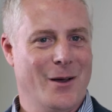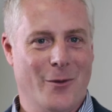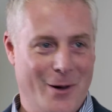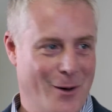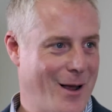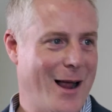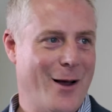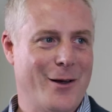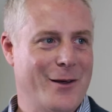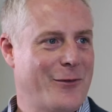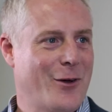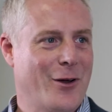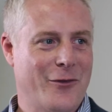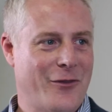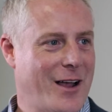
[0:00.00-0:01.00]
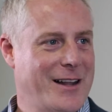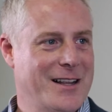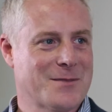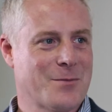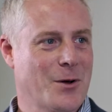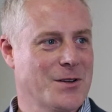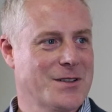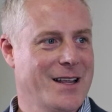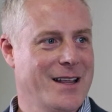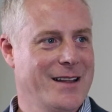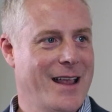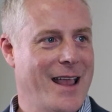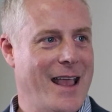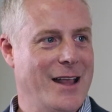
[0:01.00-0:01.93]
we were hiring for a finance person,